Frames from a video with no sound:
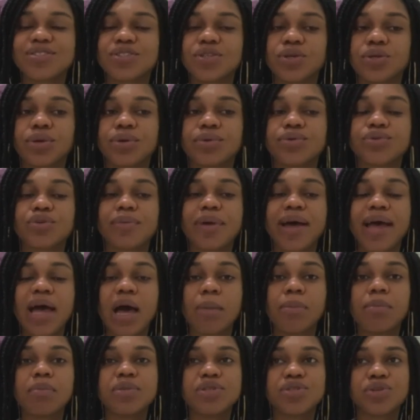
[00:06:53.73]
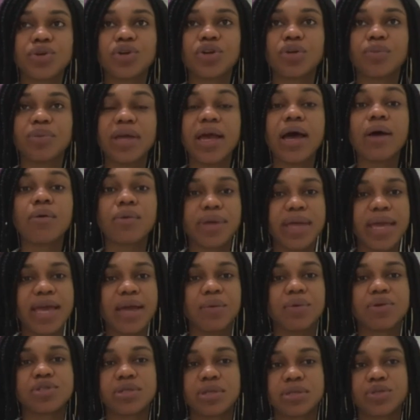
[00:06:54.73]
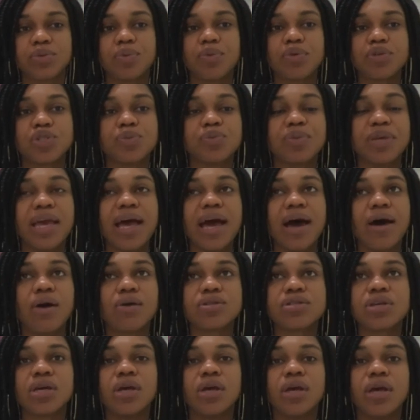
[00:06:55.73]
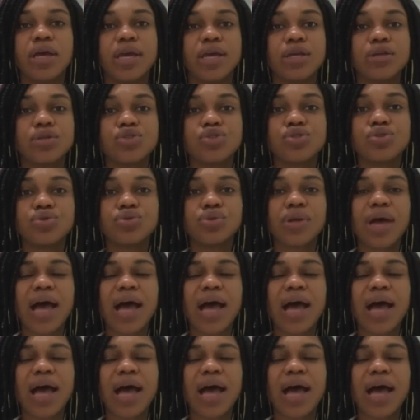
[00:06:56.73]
You wow. know, so my album is going to be out. Yeah, it was it's supposed to be out in June.